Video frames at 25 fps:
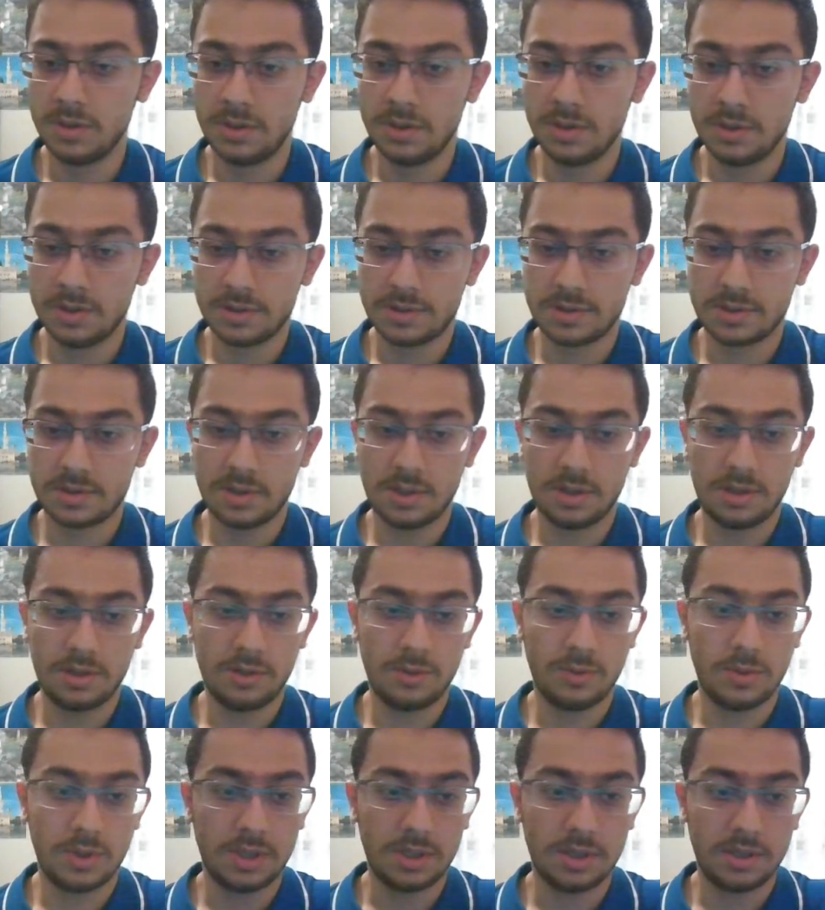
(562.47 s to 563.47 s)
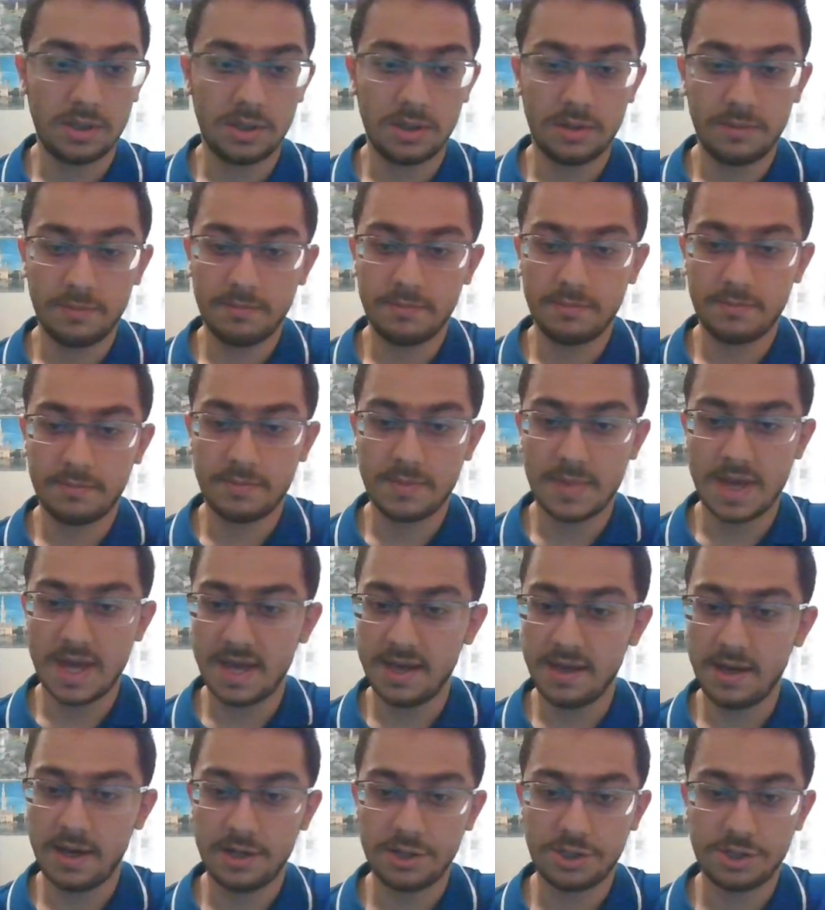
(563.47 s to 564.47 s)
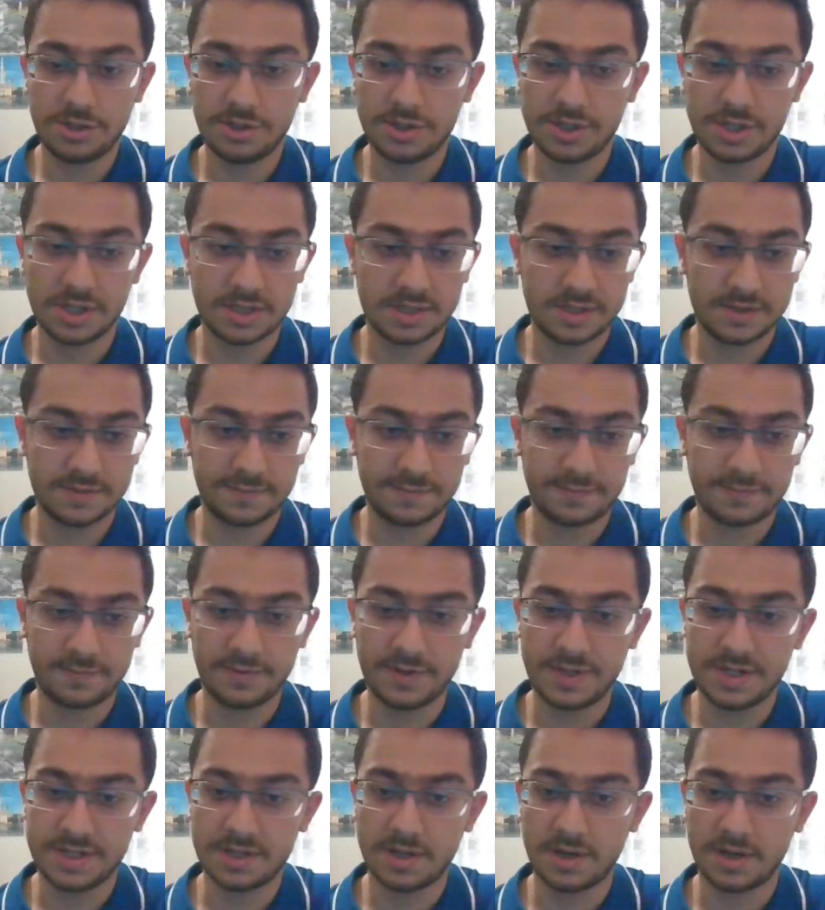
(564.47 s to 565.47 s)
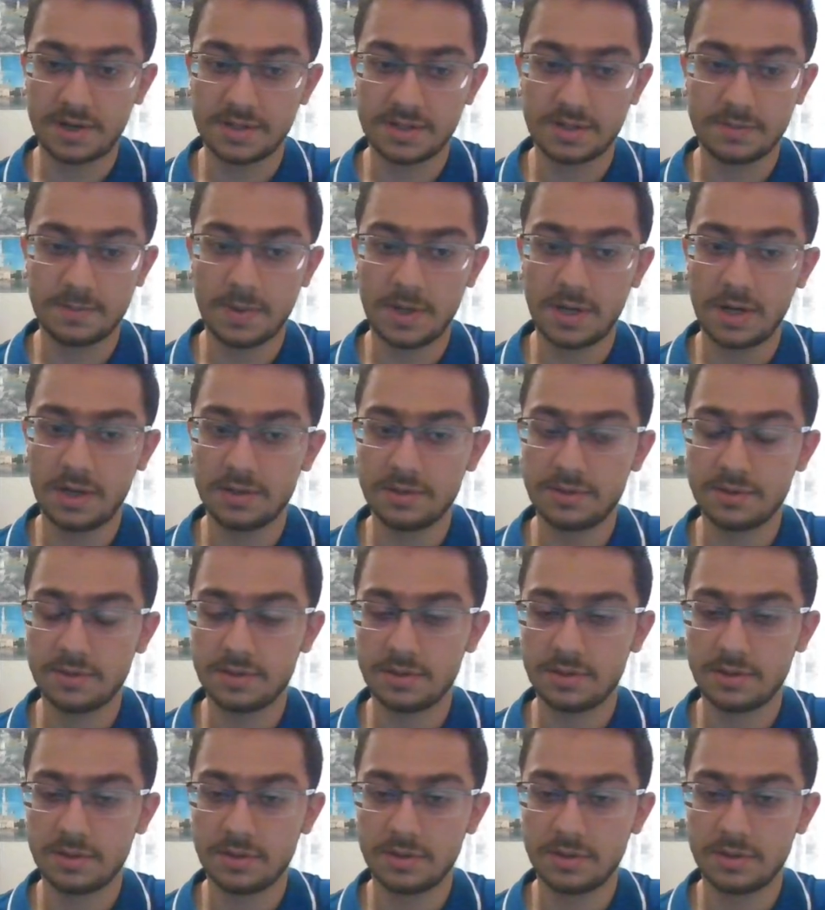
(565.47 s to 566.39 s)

So, AI should just freeze on a spot.